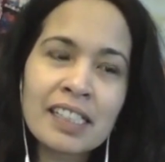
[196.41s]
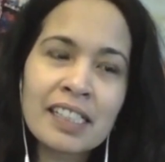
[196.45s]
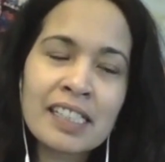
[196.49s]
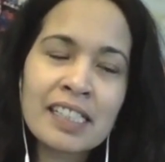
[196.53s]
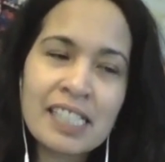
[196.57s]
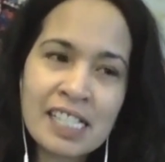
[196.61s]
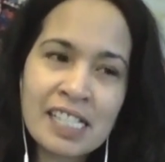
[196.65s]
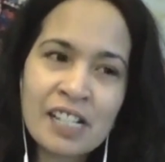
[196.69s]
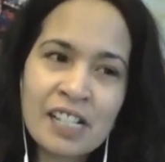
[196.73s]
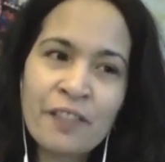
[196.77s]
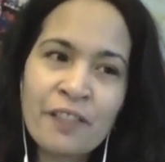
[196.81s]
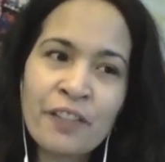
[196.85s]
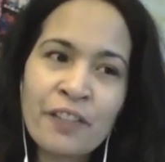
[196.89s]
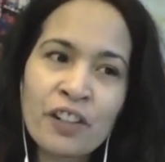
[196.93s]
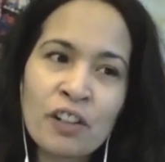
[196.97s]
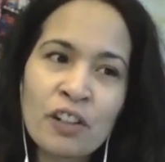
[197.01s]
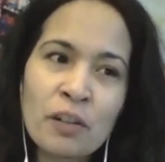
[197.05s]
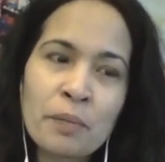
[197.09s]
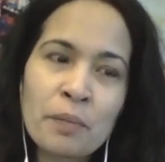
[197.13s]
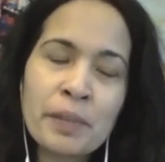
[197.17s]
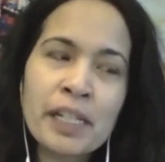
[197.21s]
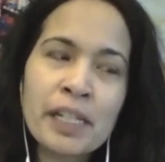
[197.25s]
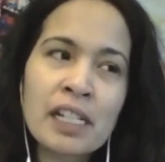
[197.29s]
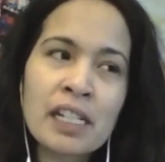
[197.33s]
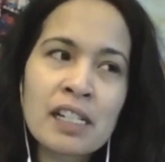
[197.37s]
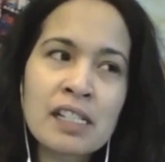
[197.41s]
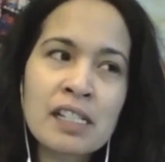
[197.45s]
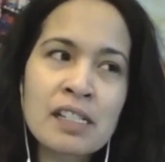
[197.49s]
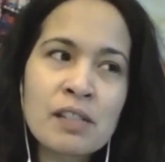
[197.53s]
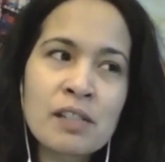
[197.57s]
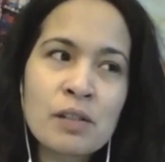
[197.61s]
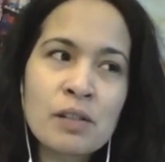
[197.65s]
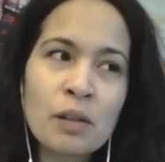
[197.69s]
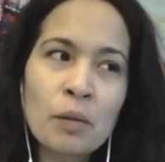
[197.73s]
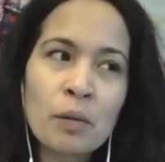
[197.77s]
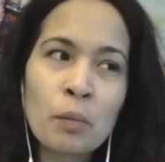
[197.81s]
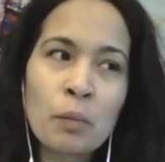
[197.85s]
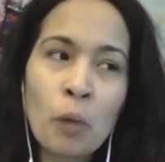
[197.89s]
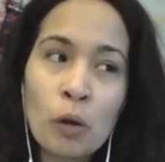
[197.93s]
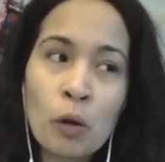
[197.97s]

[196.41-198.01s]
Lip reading: It's difficult because